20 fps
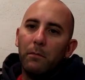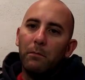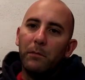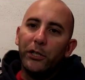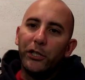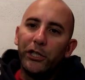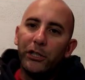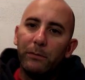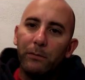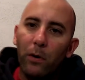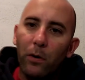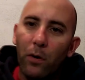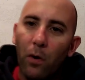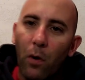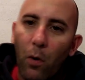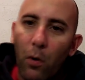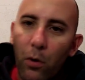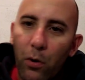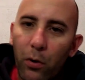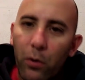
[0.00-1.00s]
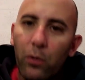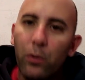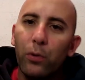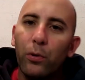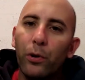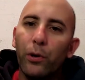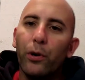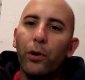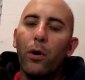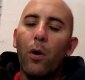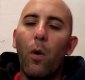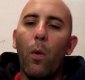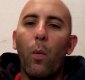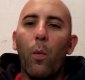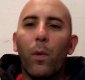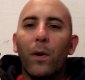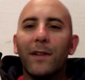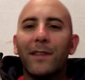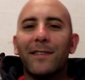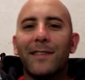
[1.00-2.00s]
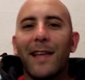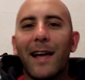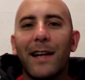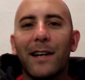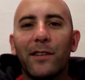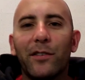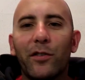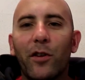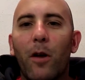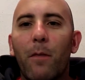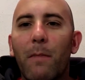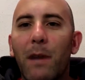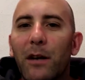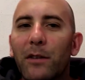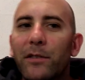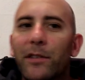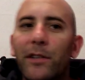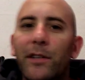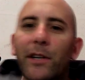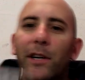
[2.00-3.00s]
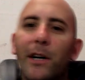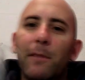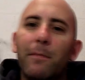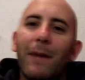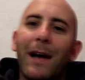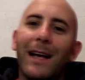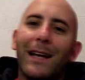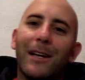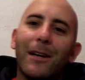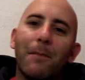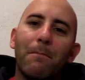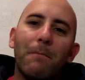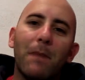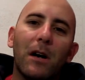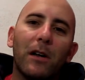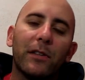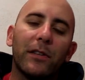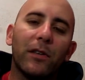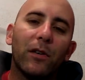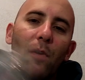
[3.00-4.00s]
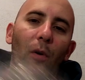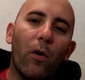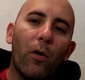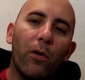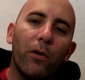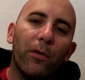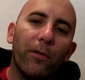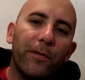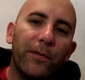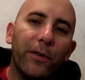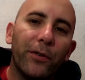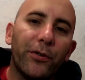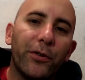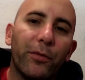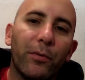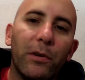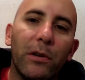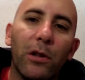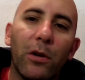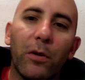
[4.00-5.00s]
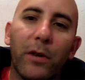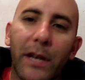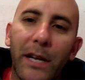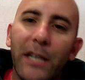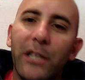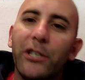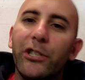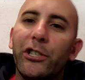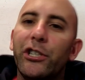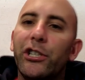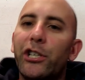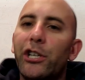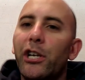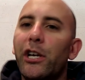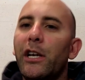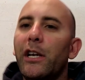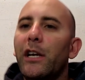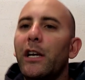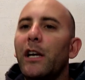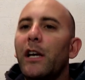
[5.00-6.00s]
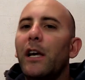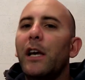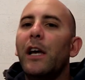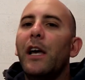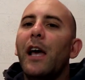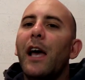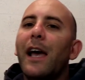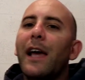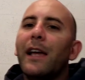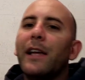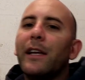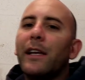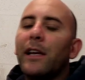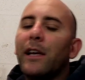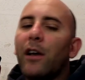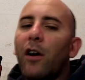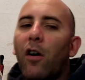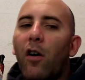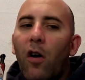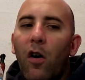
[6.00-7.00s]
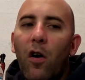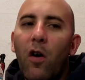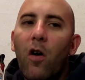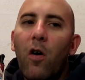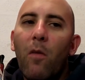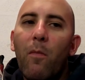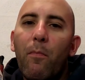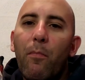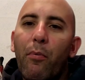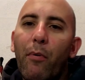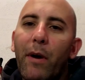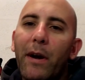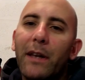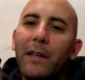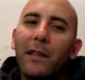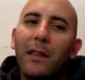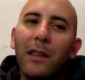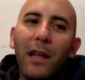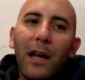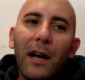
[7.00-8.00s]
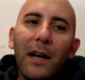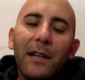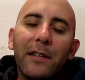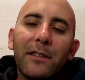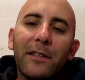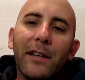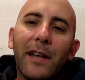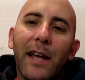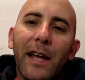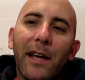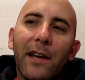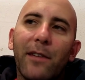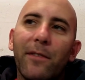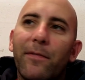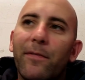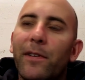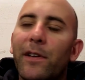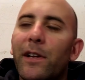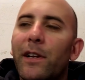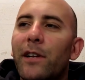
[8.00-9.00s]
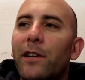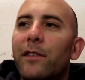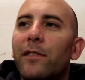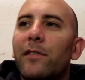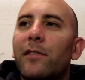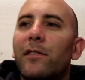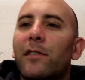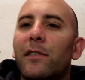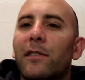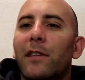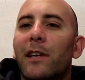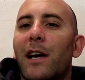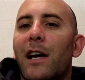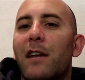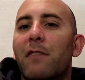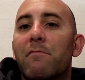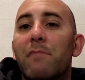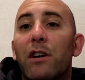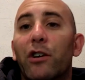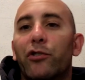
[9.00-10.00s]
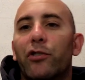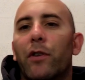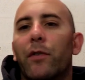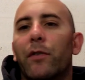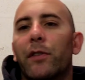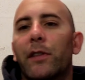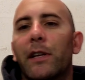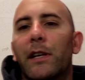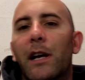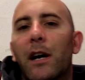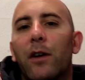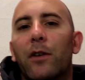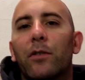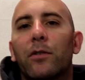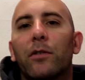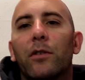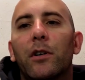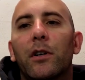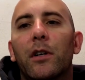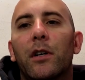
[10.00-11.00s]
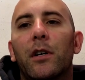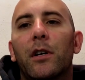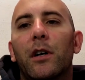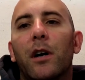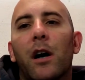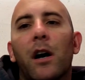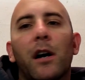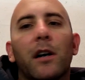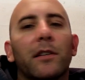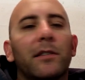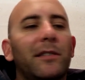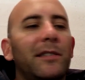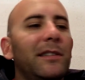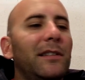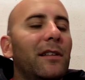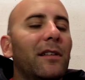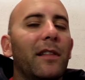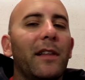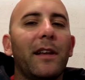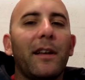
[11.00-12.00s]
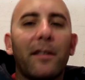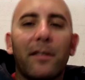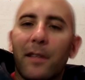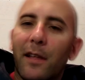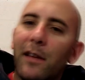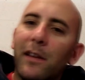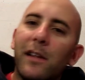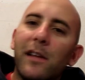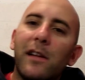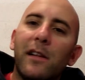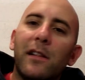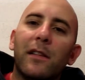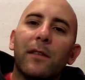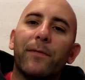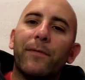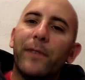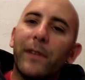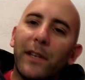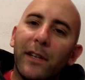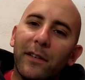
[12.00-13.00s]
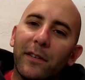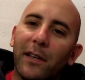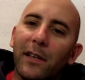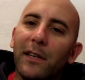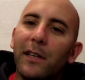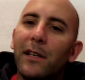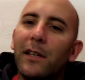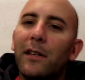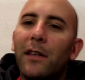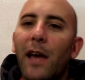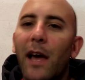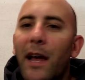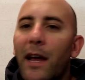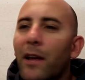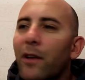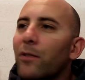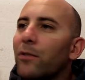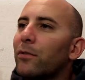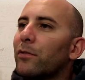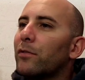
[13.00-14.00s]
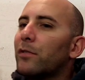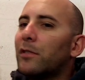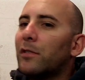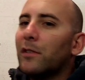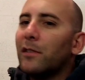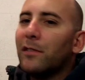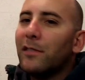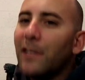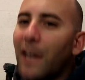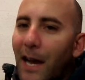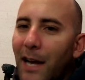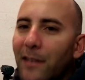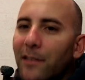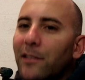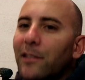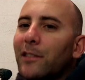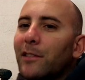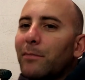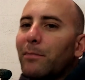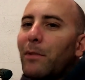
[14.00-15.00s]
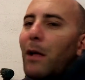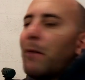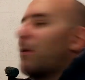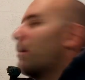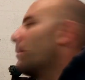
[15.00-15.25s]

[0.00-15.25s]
Mishimoto oil cooler. Once that is all mounted up, I can mount the oil filter relocation kit and get all braided lines and AN fittings, because I gotta measure everything out, see the lengths I need, the fittings I need, the angles, the sizes, blah